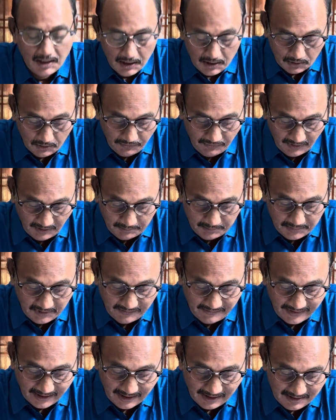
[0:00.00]
fill up the
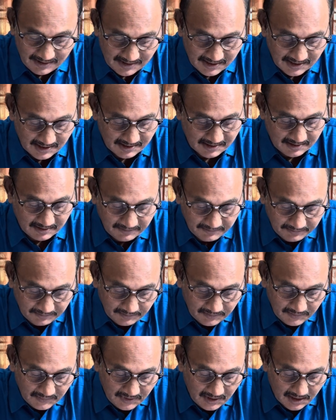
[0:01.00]
vacancies.
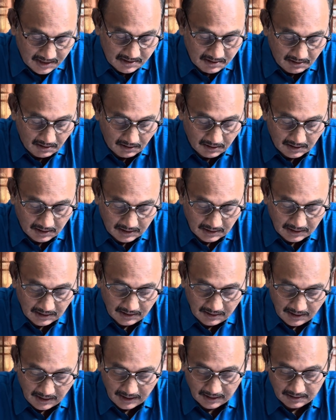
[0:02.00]
It's not
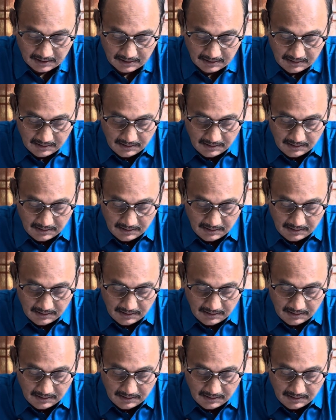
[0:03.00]
correct.